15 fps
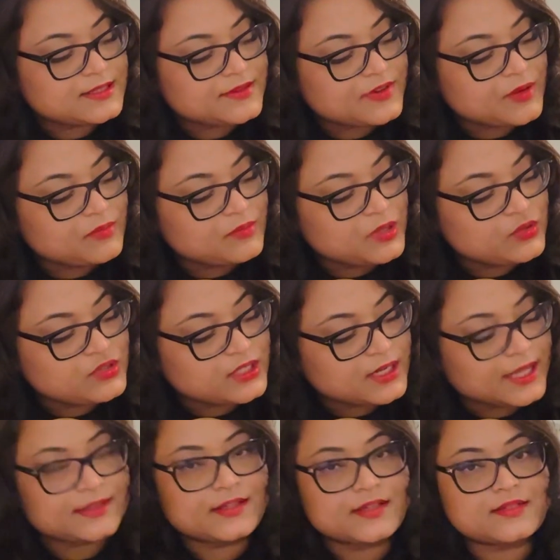If I'm muting
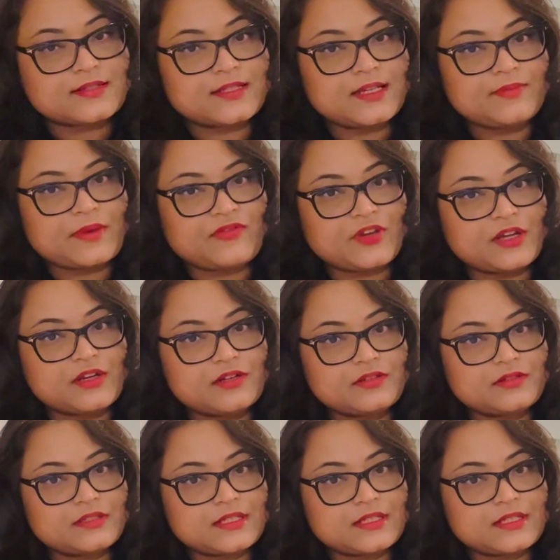like this, see my fingers,